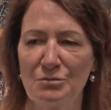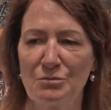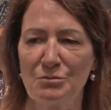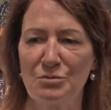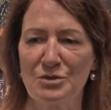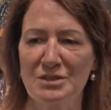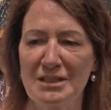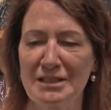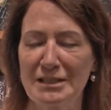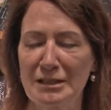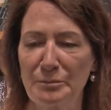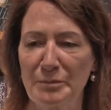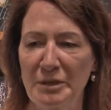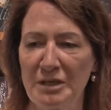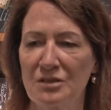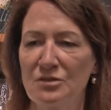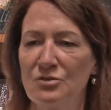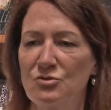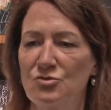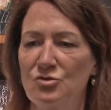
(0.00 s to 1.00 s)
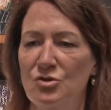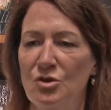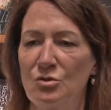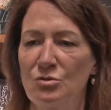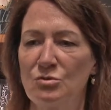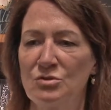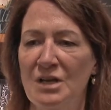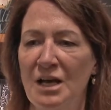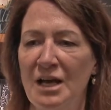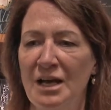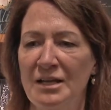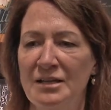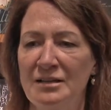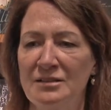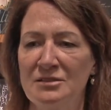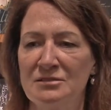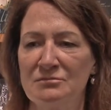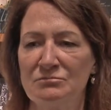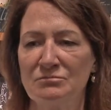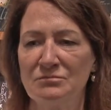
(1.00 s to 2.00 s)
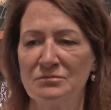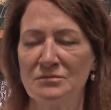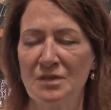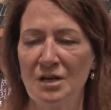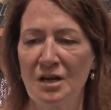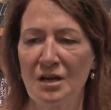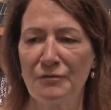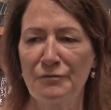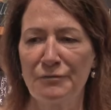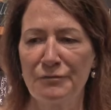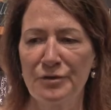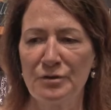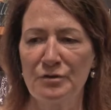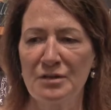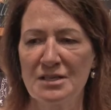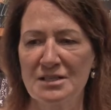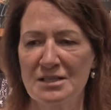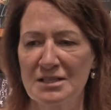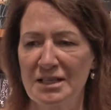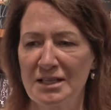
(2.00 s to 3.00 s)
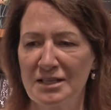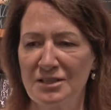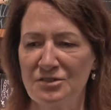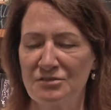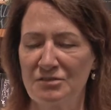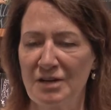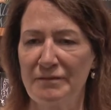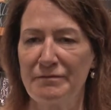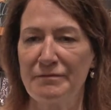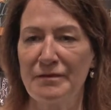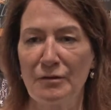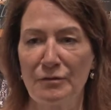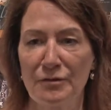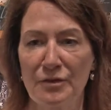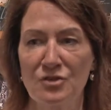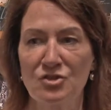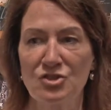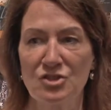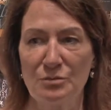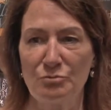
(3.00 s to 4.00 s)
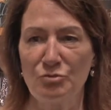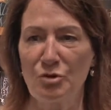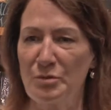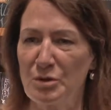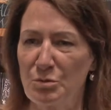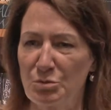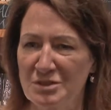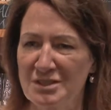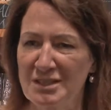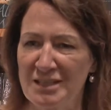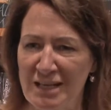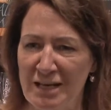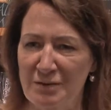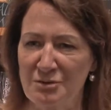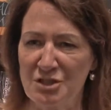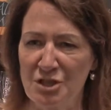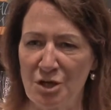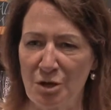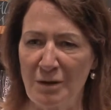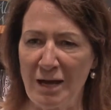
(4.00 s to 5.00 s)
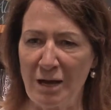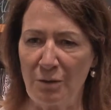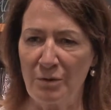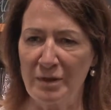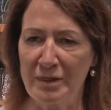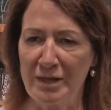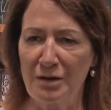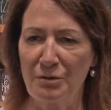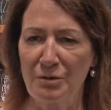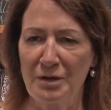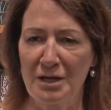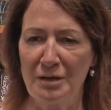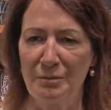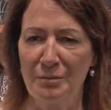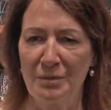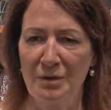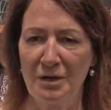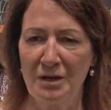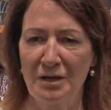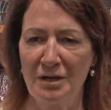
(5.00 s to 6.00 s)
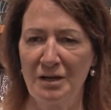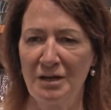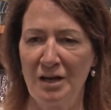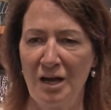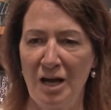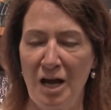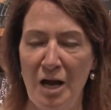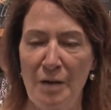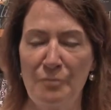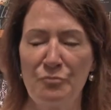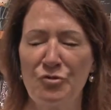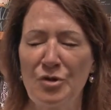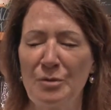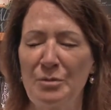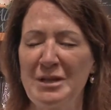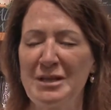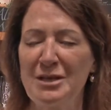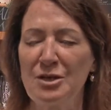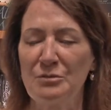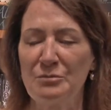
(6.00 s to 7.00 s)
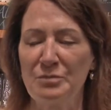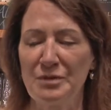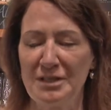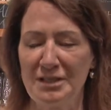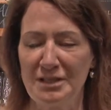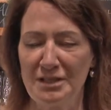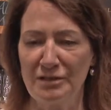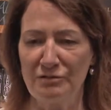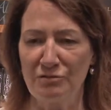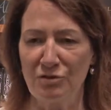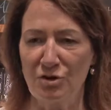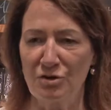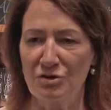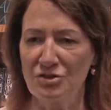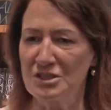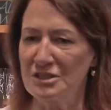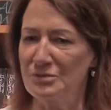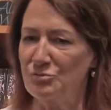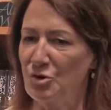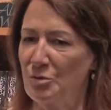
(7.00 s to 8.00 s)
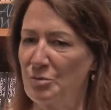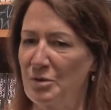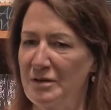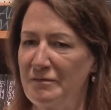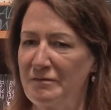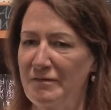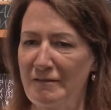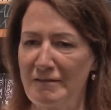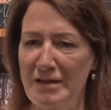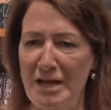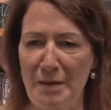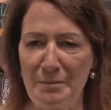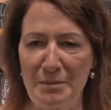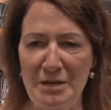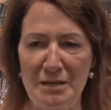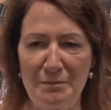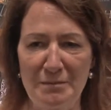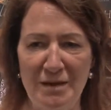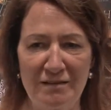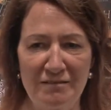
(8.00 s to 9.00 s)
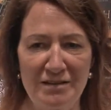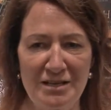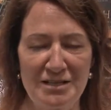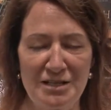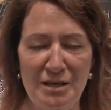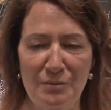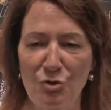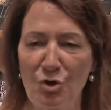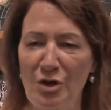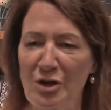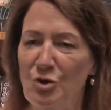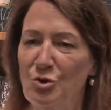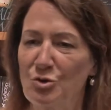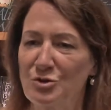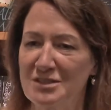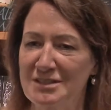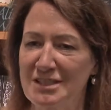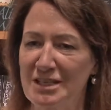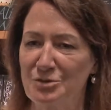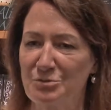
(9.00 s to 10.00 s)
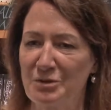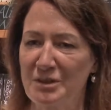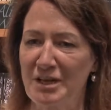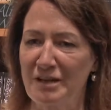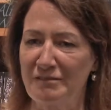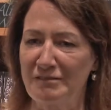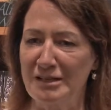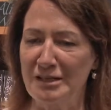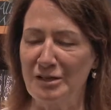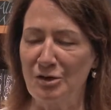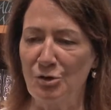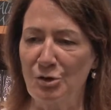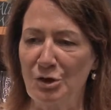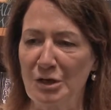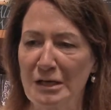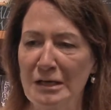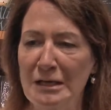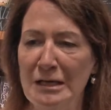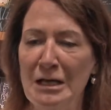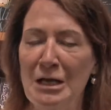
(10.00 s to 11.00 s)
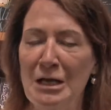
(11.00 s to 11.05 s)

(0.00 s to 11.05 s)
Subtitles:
was a little bit controlled, and a few years later I felt that she probably wasn't allowed to go out without him. I'm probably completely wrong. She's probably very happily married. I'm not in contact with her any longer.